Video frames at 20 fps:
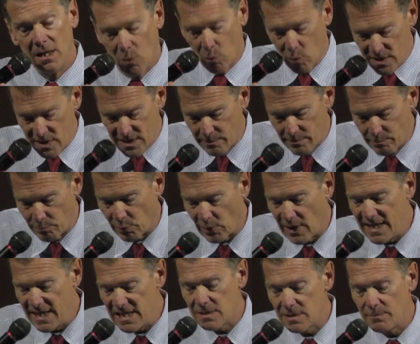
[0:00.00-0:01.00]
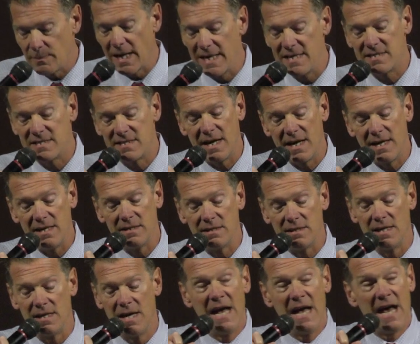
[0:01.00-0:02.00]
was embraced by
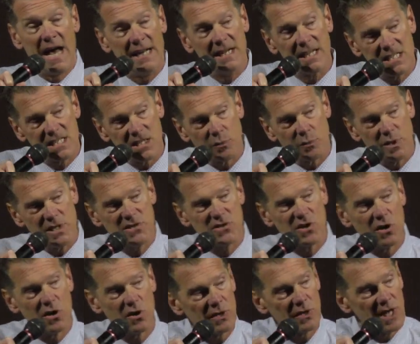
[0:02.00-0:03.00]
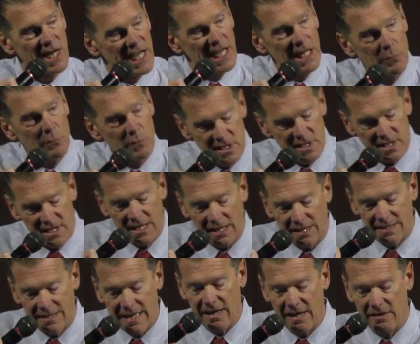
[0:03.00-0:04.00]
Satan, and as a result, he was
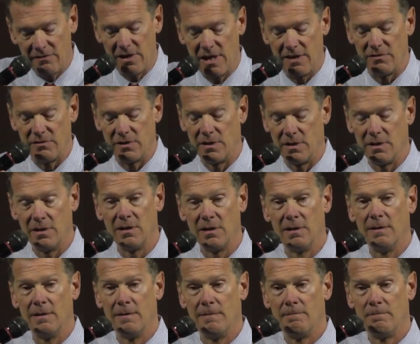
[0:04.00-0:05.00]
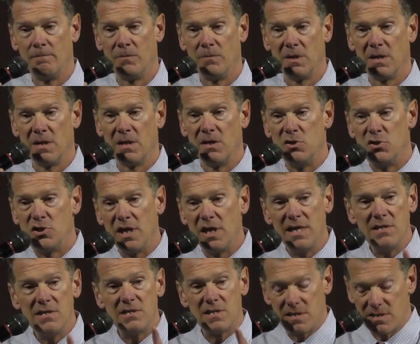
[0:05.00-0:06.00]
kicked out of heaven.
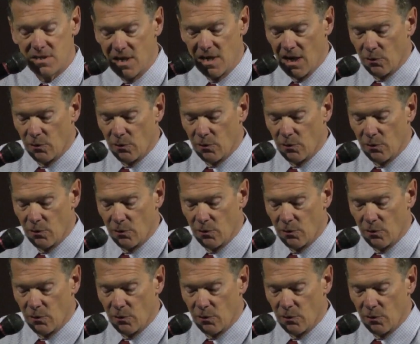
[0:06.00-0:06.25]
Jesus